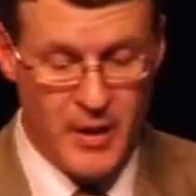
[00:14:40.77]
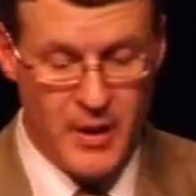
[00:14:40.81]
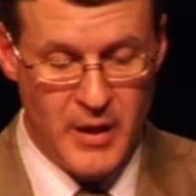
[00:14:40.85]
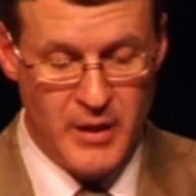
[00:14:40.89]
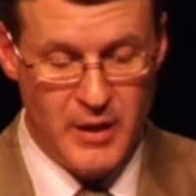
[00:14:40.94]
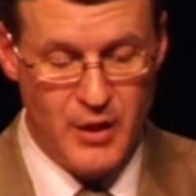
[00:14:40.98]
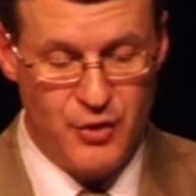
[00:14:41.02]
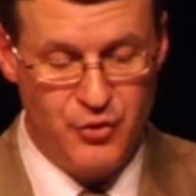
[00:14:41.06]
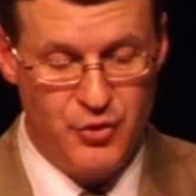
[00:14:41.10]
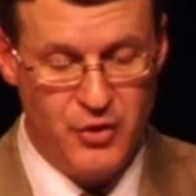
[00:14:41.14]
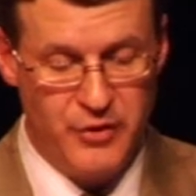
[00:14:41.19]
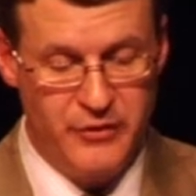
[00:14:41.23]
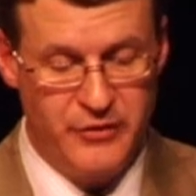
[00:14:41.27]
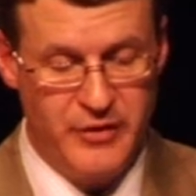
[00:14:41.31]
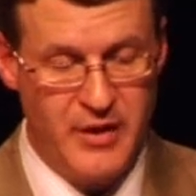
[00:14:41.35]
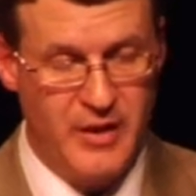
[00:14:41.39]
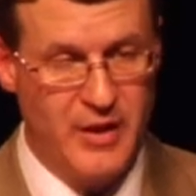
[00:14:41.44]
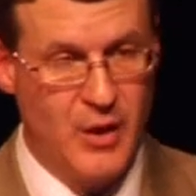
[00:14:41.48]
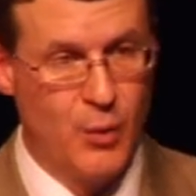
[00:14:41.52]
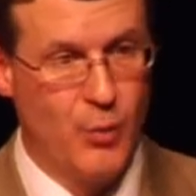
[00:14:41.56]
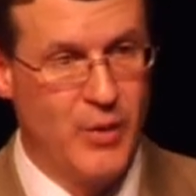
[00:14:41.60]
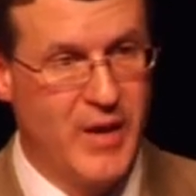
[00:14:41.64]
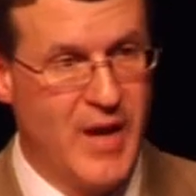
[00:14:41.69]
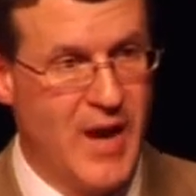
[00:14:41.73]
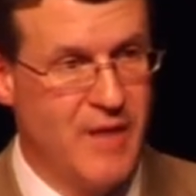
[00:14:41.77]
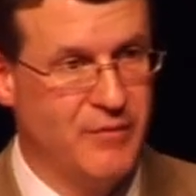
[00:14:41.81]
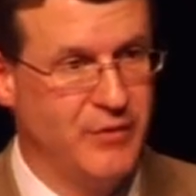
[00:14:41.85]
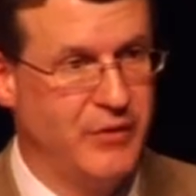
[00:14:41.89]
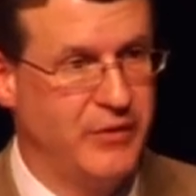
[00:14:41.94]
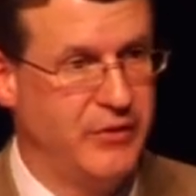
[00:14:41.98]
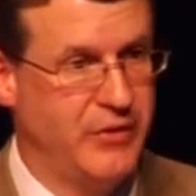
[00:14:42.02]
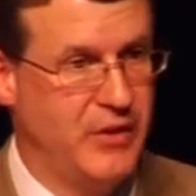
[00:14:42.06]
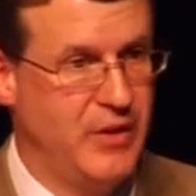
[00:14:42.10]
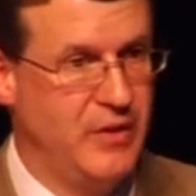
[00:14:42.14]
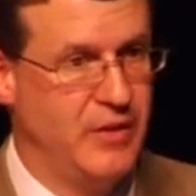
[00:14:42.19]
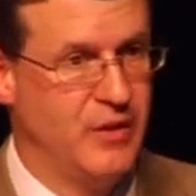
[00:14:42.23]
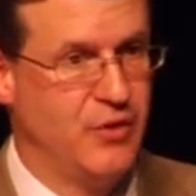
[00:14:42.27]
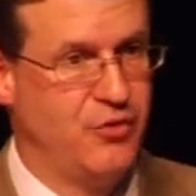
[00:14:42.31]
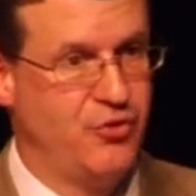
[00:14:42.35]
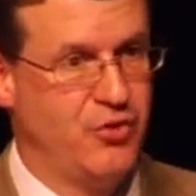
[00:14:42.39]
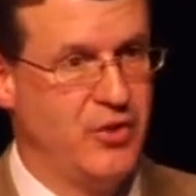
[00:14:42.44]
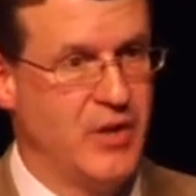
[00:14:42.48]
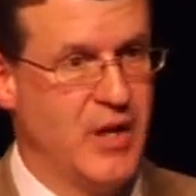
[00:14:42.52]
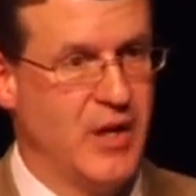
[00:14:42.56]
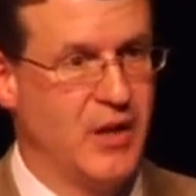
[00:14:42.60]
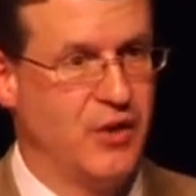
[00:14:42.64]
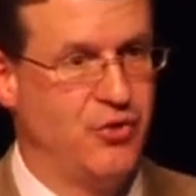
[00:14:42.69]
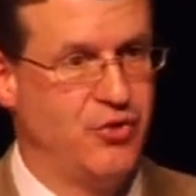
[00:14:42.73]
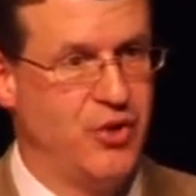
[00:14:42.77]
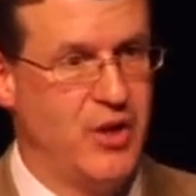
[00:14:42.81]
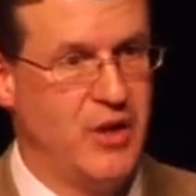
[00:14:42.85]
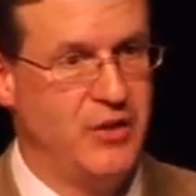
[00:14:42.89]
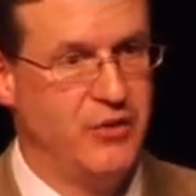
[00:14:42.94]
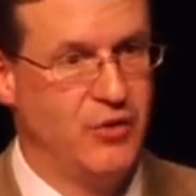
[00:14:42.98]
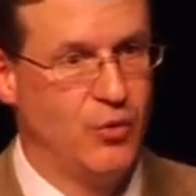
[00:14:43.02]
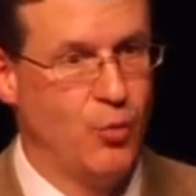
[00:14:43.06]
And I should say that we haven't seen this genetic change